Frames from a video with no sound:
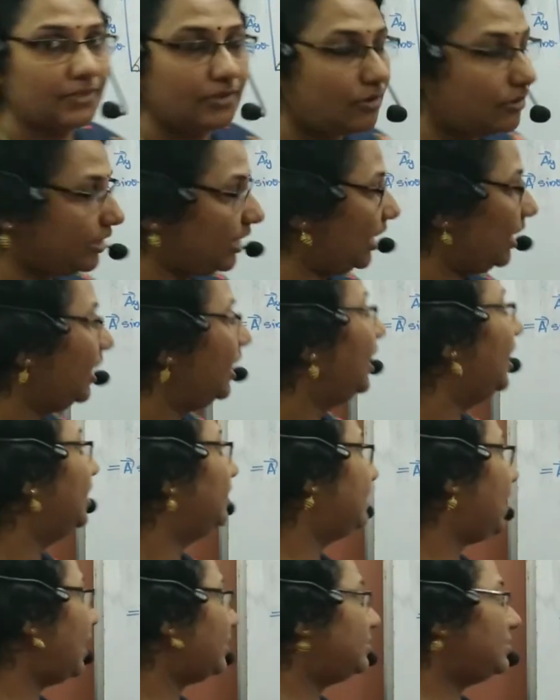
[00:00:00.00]
Okay,
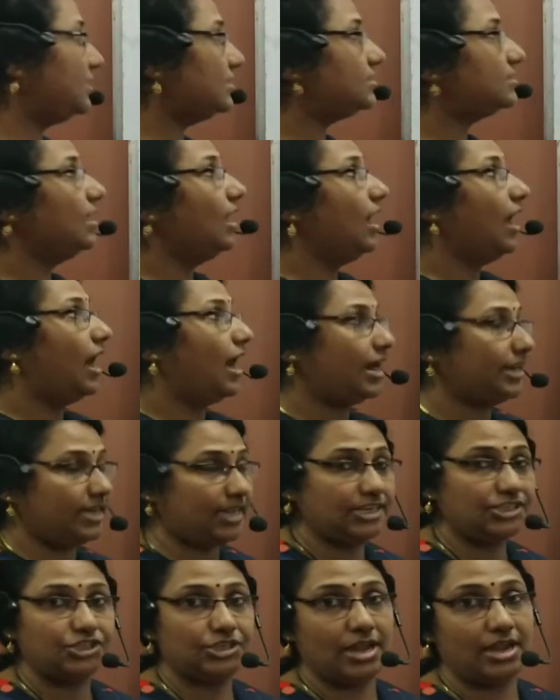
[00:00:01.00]
that is
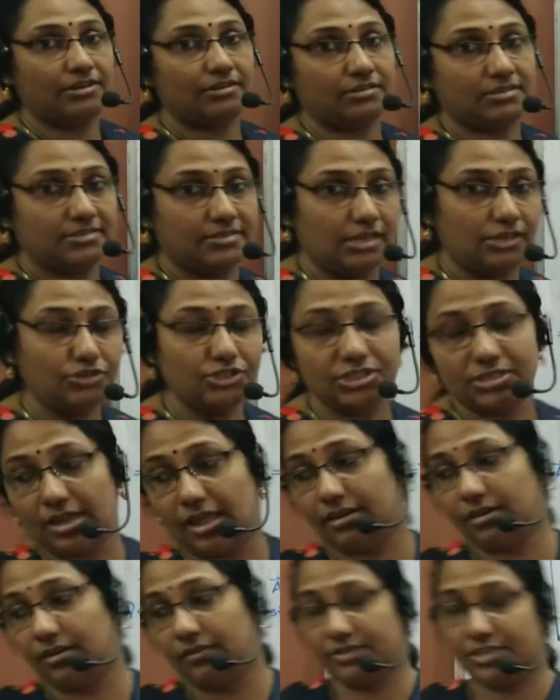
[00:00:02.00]
addition and resolution
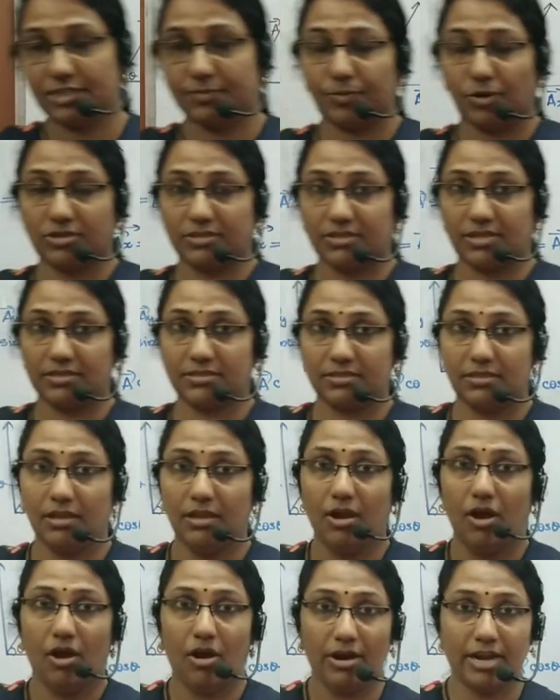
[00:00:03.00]
or reverse process.
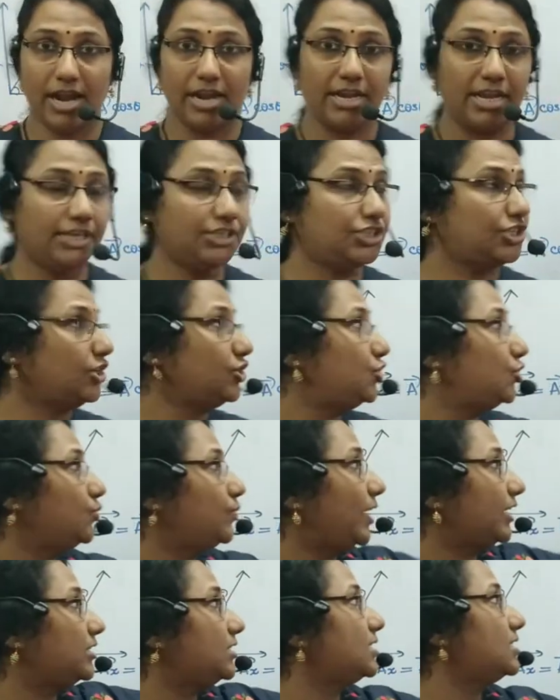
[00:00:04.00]
On addition two
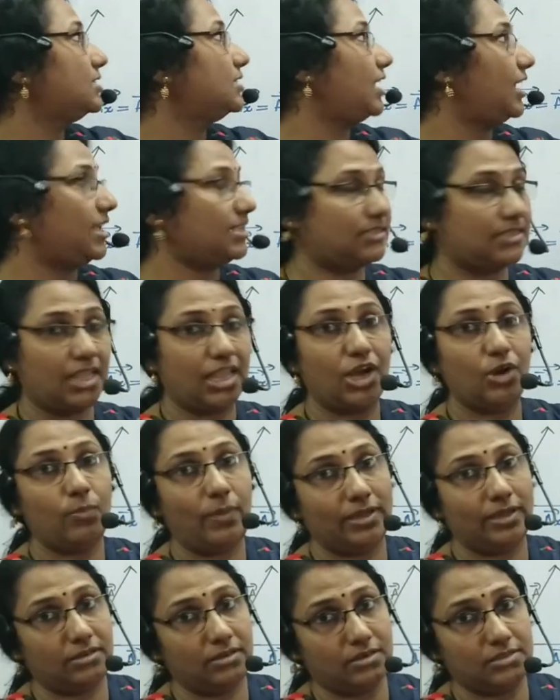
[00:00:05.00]
vectors, a single
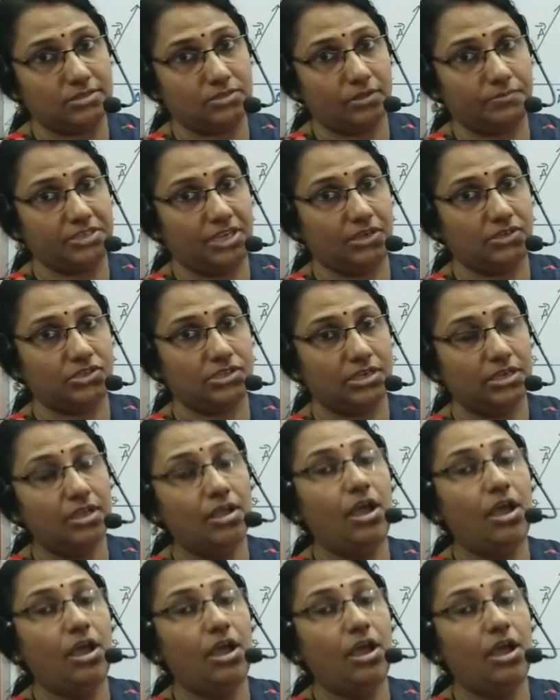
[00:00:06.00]
vector is obtained.